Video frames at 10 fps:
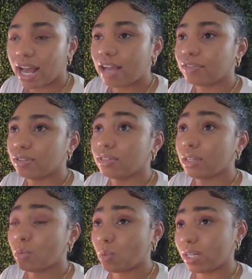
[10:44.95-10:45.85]
I've used
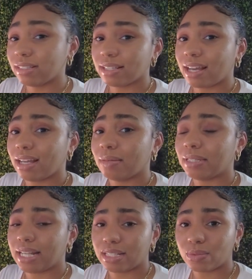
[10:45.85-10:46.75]
it one time,
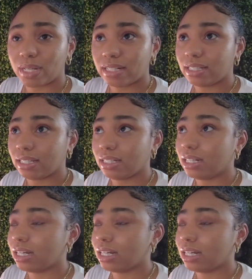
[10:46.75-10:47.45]
and that's when I did